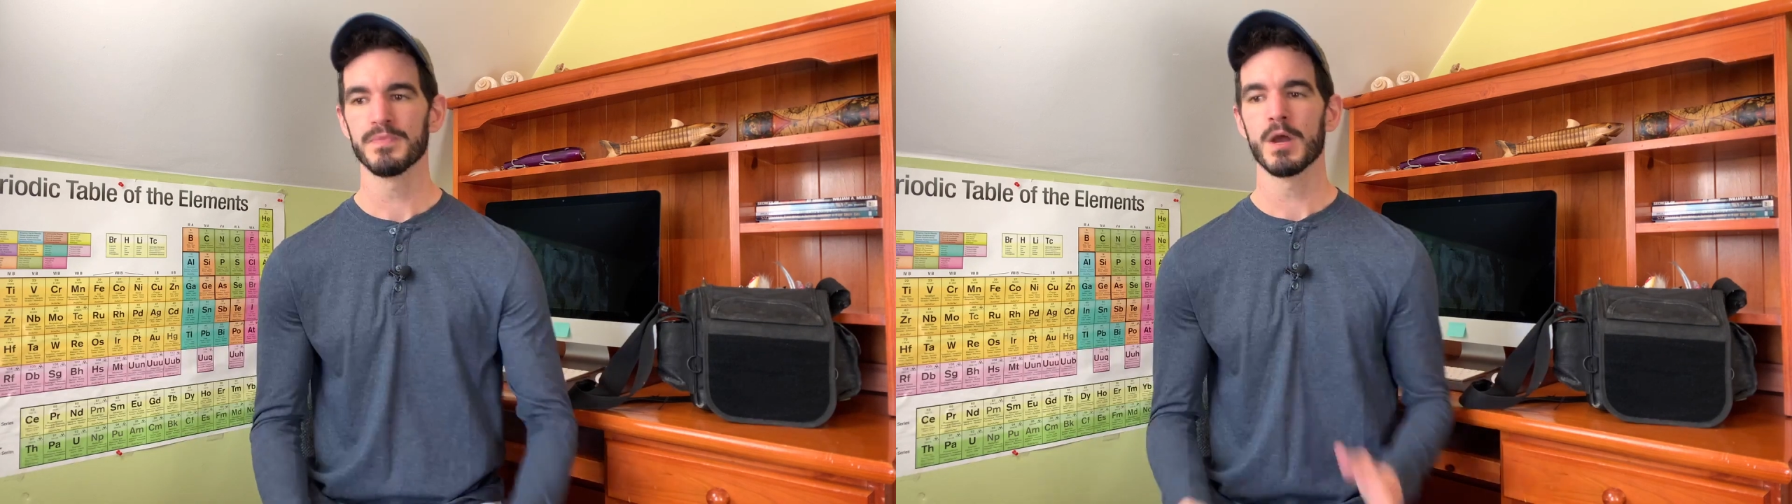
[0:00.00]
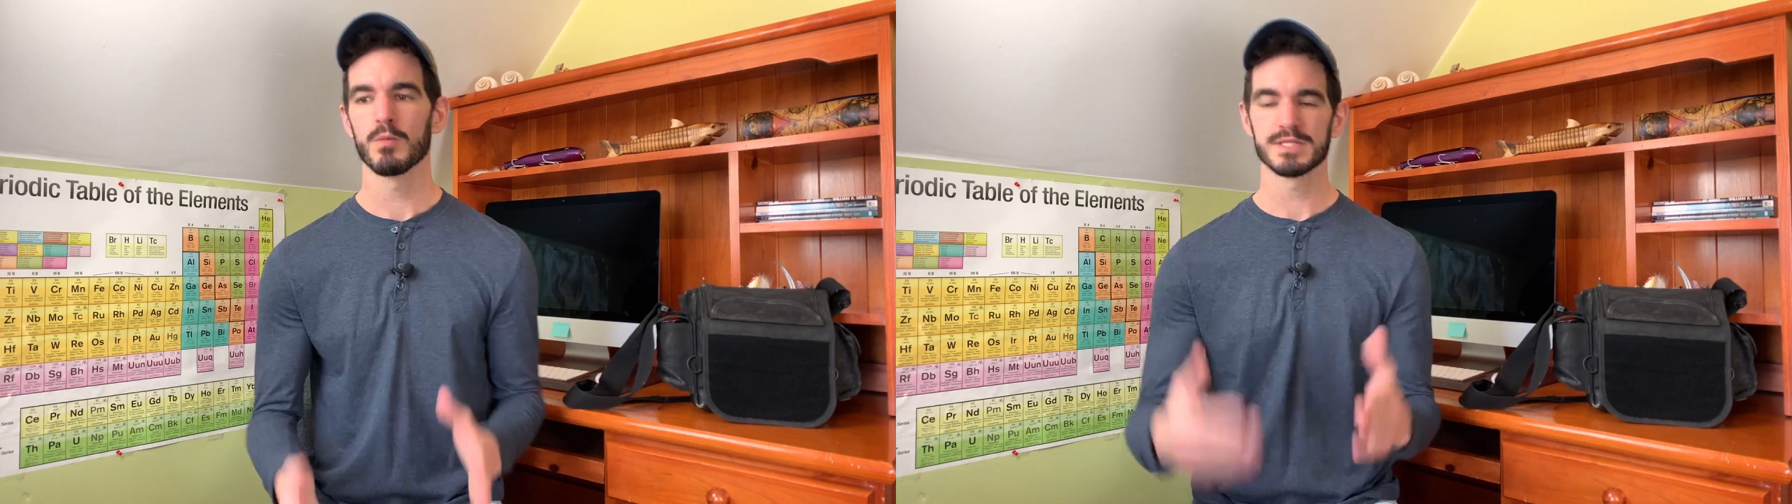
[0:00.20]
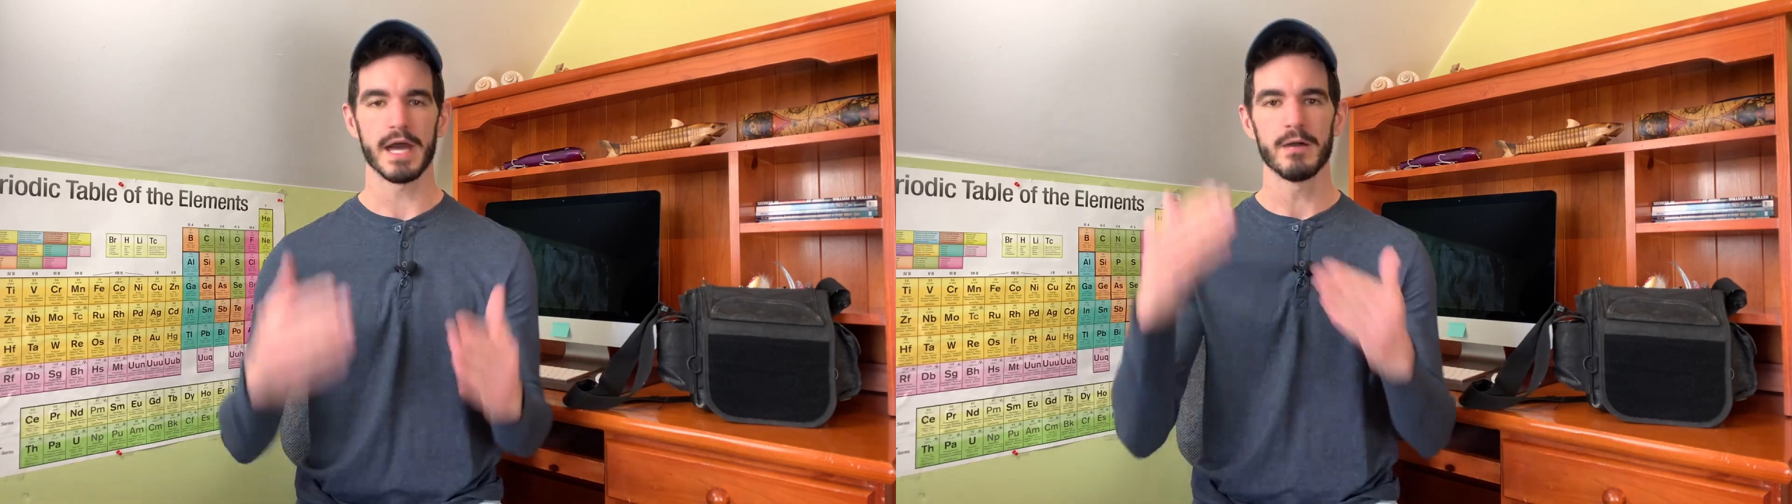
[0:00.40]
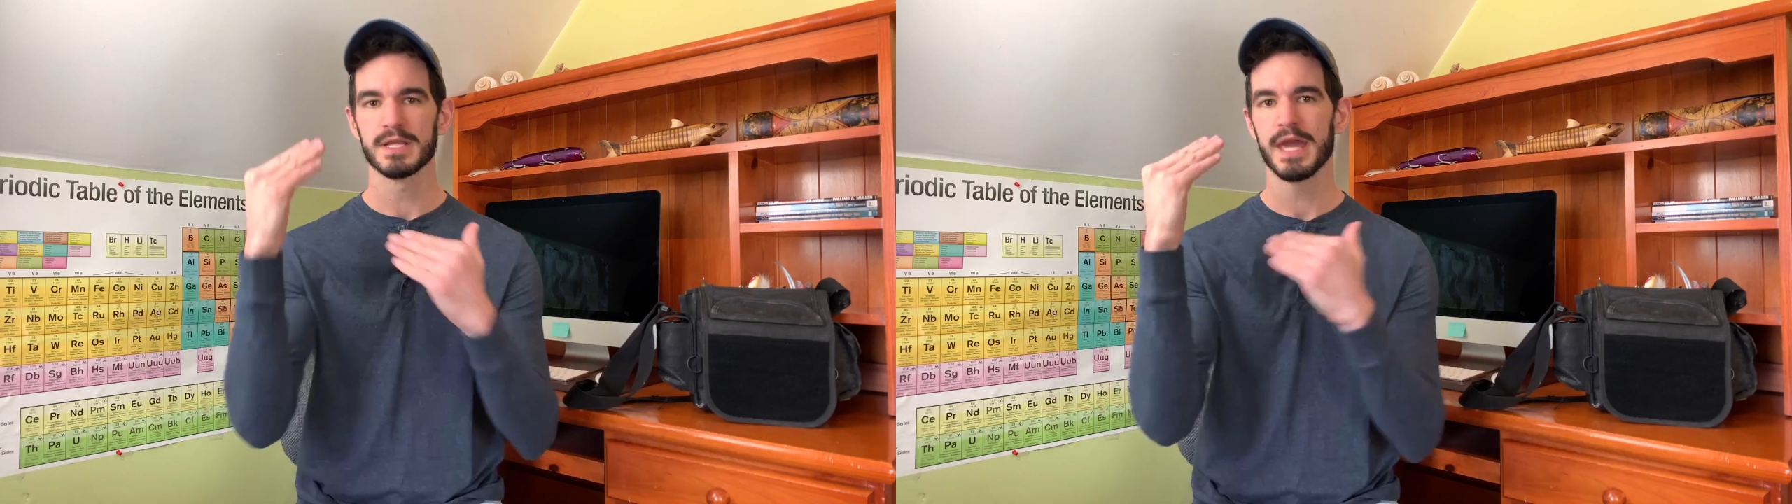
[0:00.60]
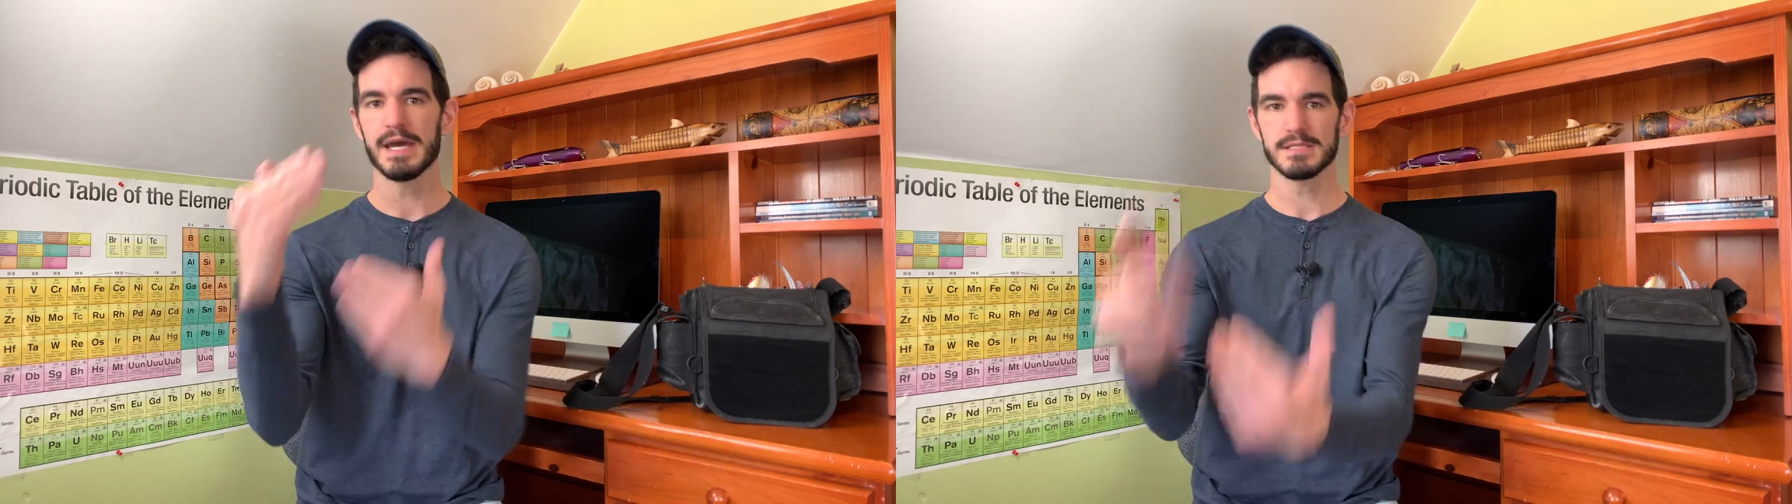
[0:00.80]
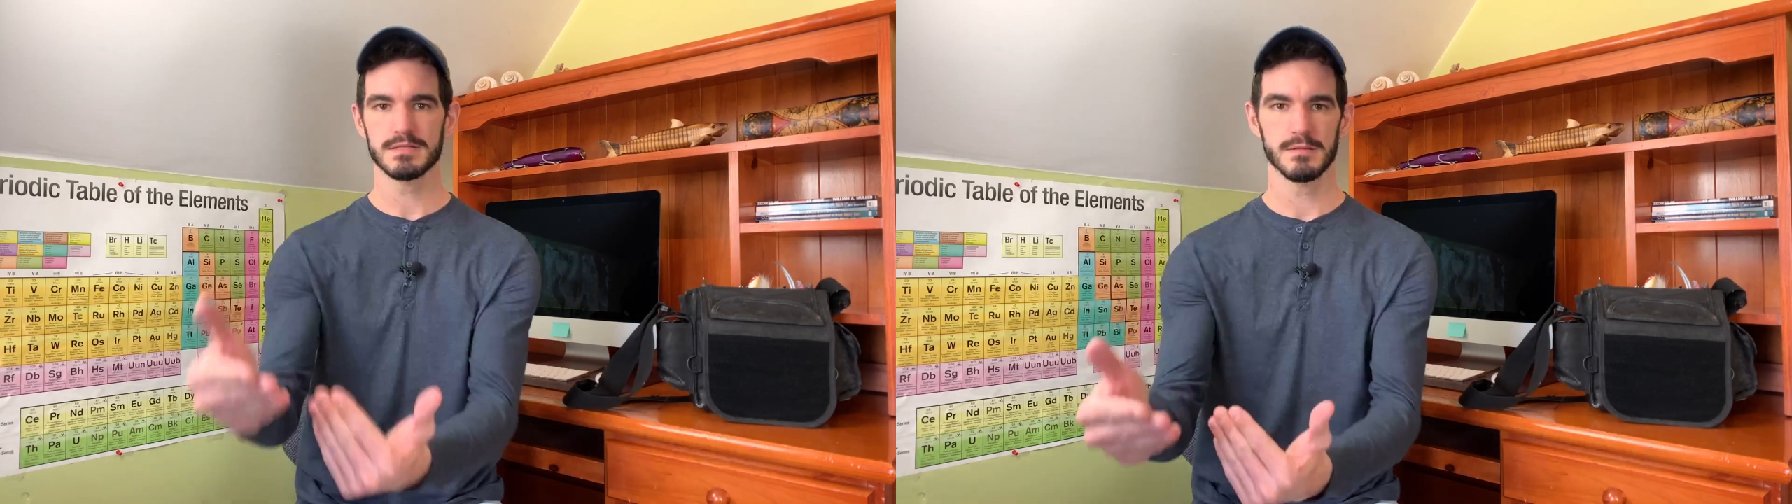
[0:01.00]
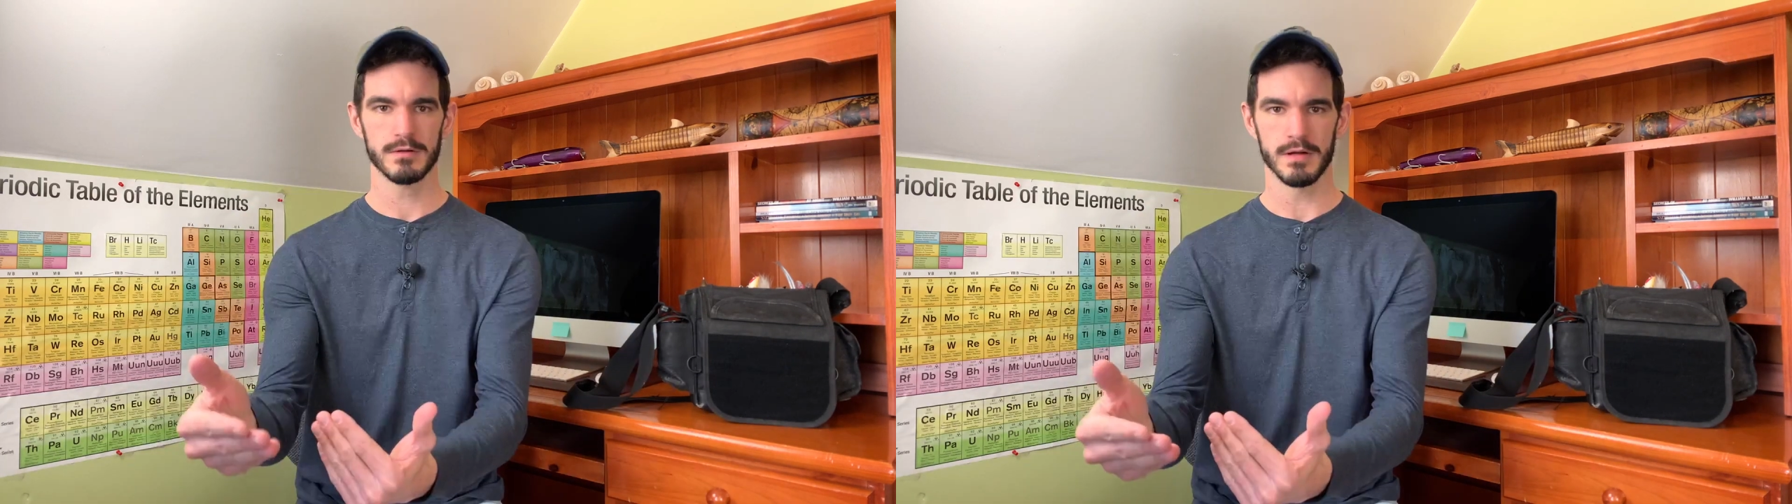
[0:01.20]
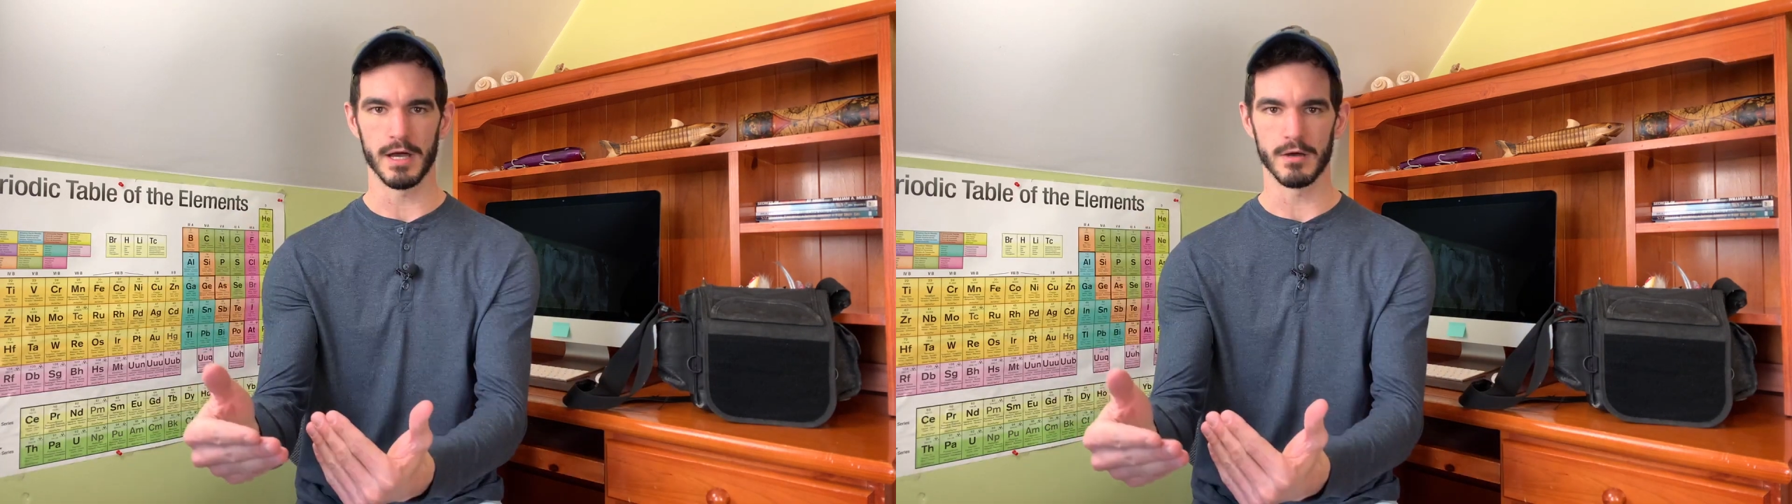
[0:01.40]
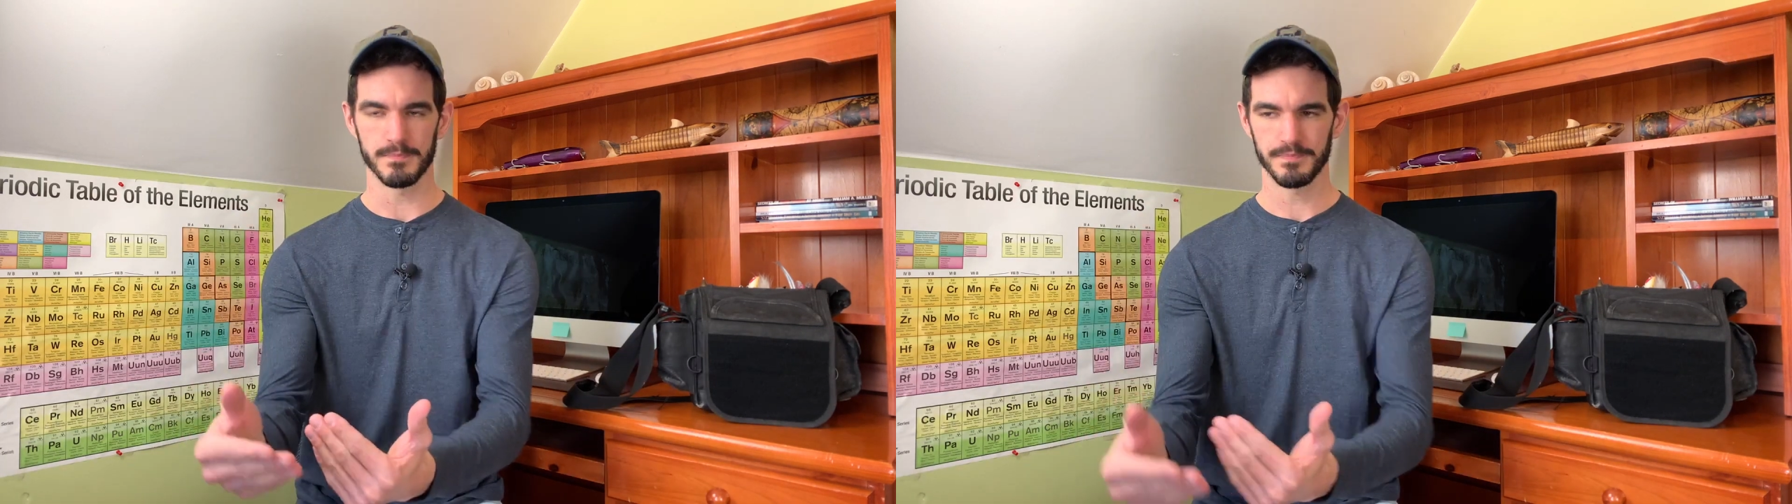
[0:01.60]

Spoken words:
was I would cast the lure out